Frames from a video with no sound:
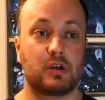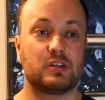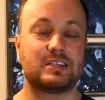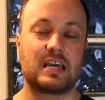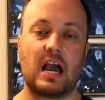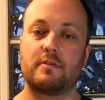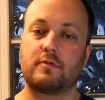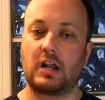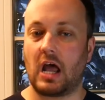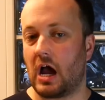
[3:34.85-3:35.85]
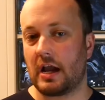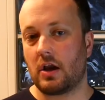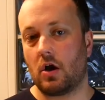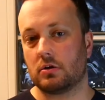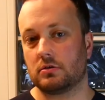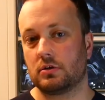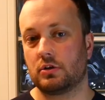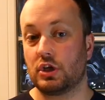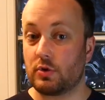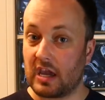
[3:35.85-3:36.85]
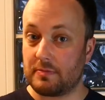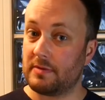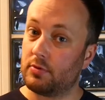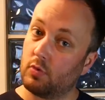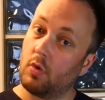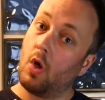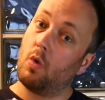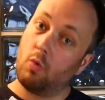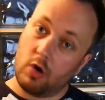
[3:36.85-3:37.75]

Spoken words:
because they kind of rely on UK people